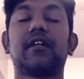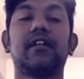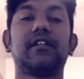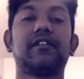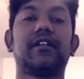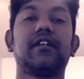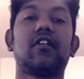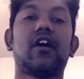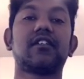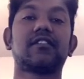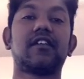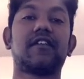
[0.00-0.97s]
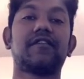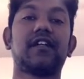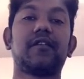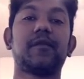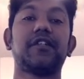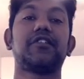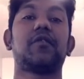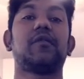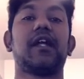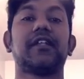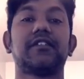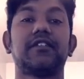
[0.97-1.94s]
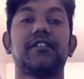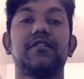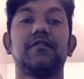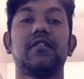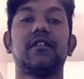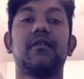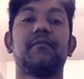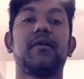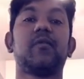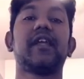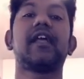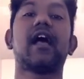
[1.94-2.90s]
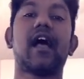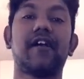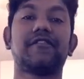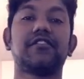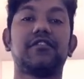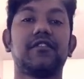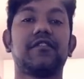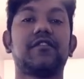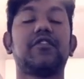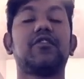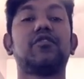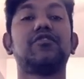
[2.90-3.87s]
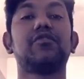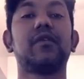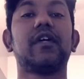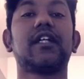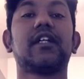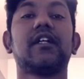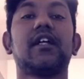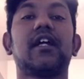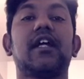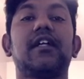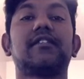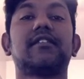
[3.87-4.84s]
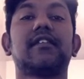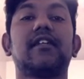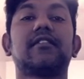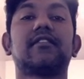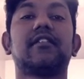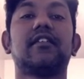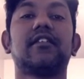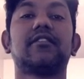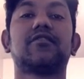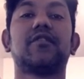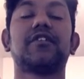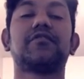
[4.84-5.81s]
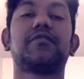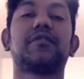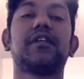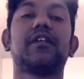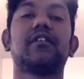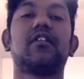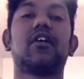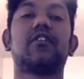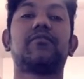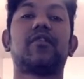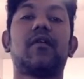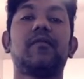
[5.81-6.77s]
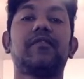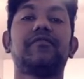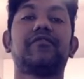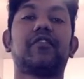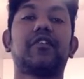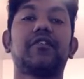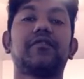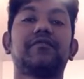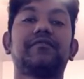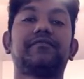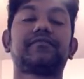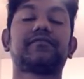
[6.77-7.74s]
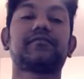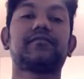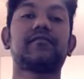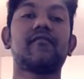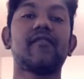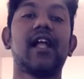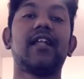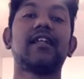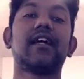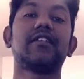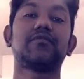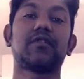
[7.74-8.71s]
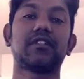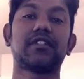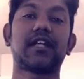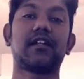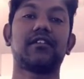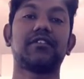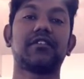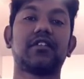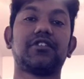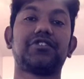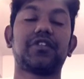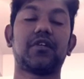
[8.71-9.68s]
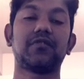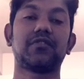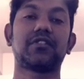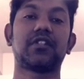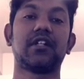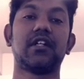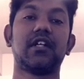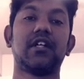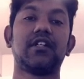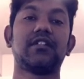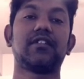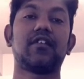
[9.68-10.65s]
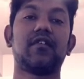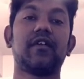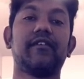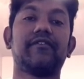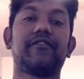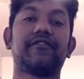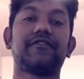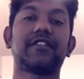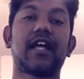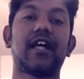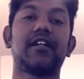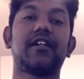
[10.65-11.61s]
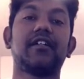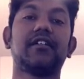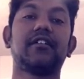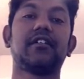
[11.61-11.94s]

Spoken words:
there are a lot of stuff that we don't like to do, but we have to do. If you don't do it, it is going to create a lot of problem for you, and that is what Saturn shows. So if Saturn,